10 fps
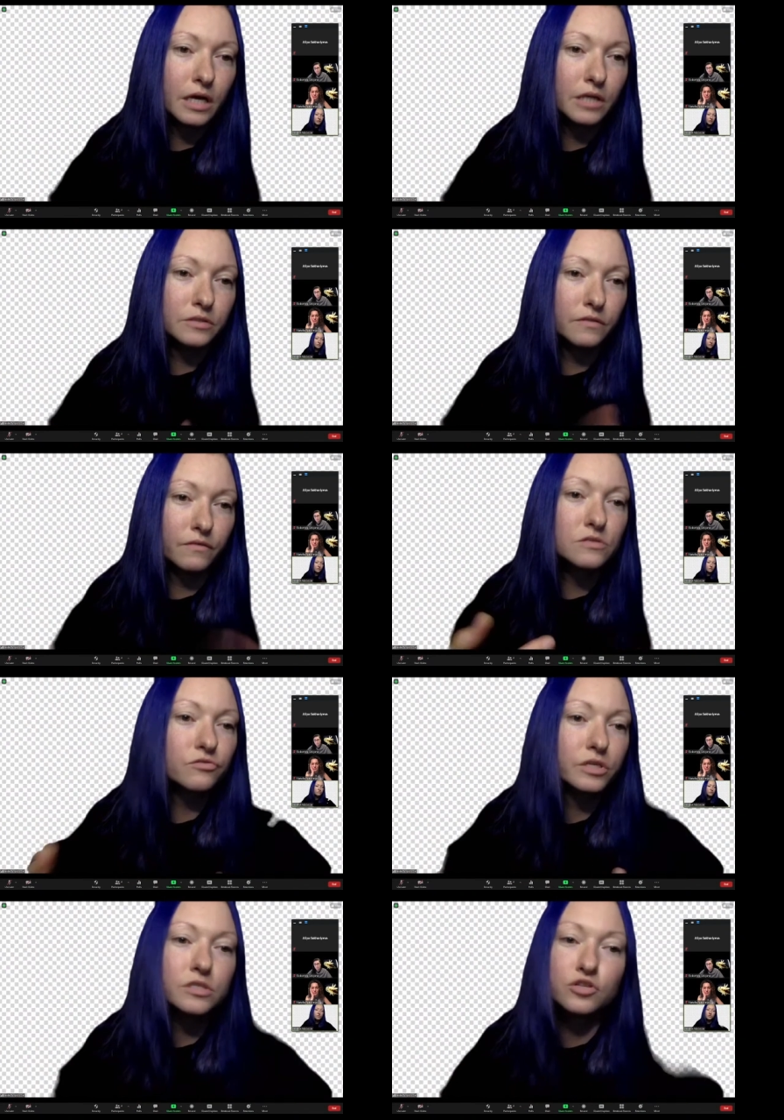And
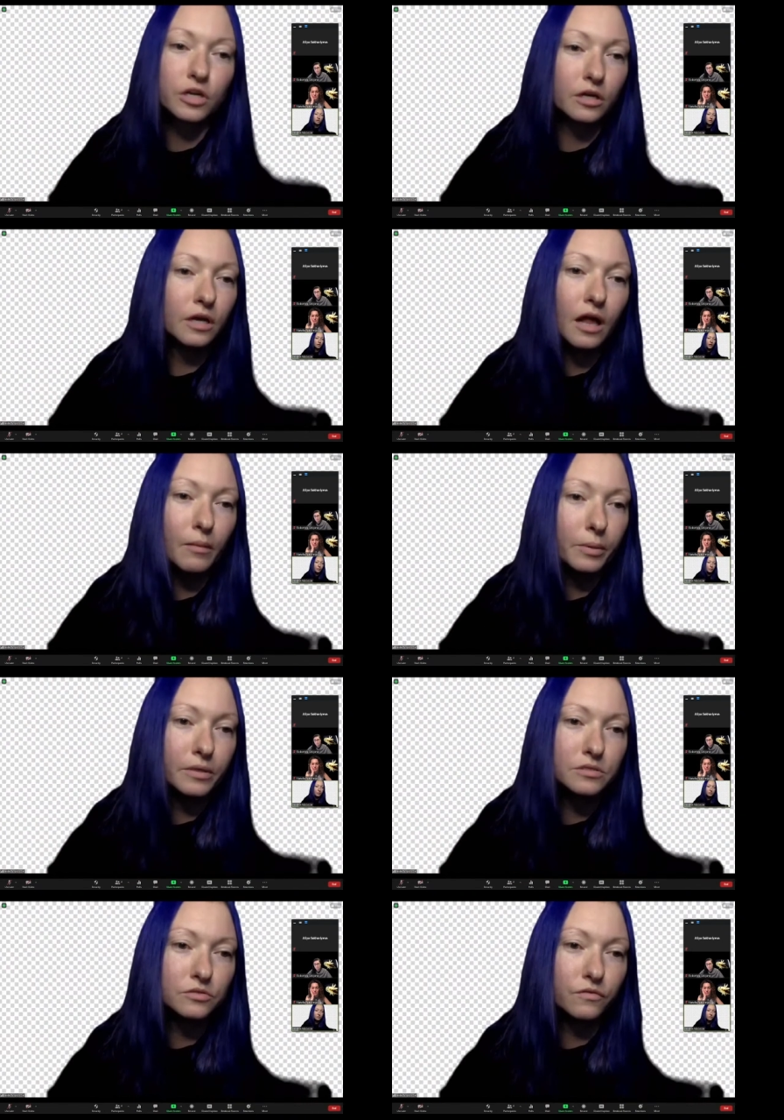this research can help
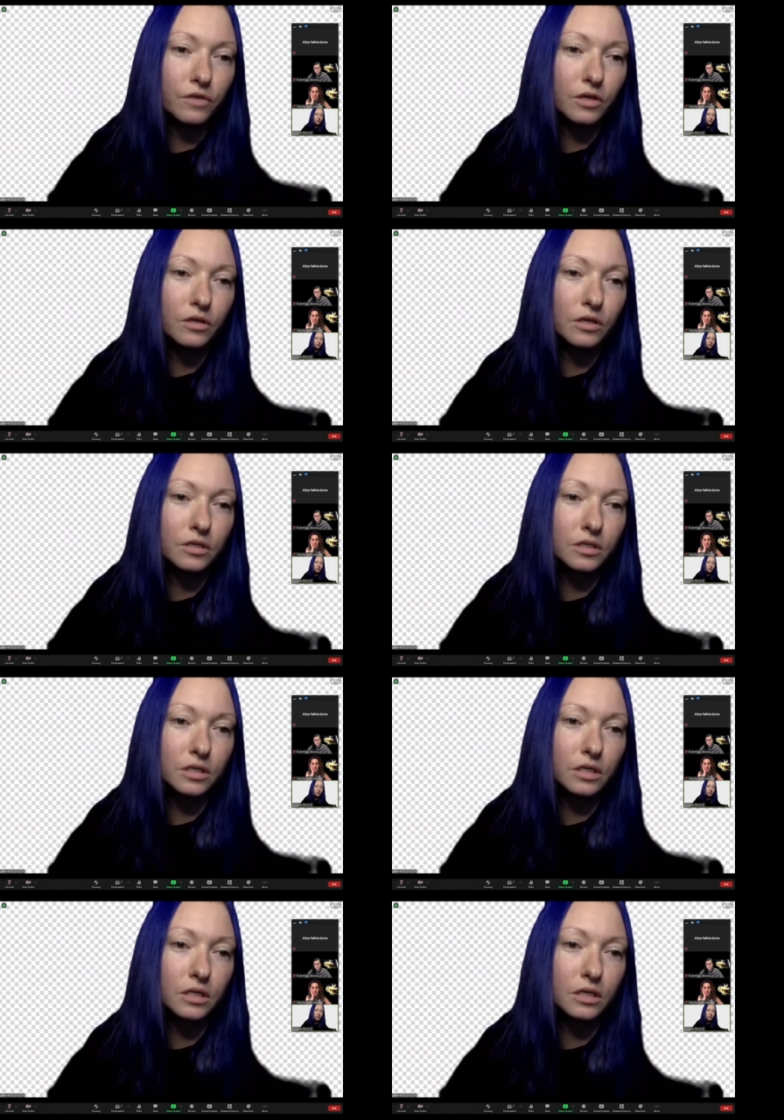us to think
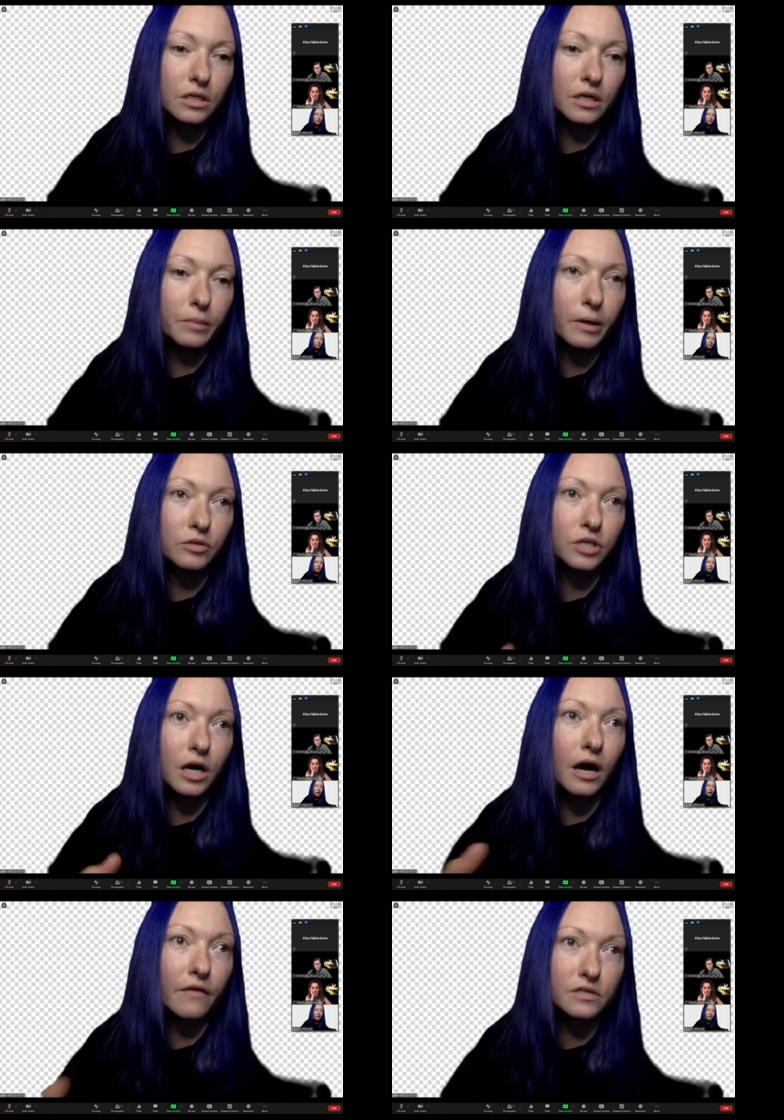about
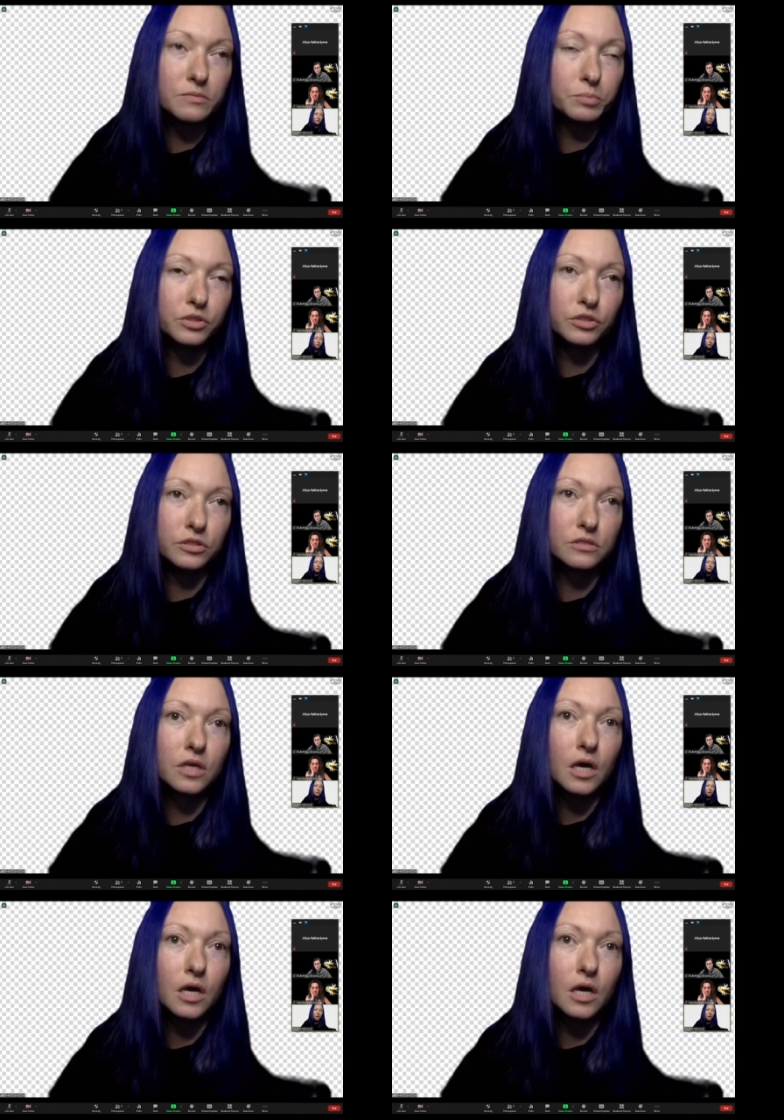other species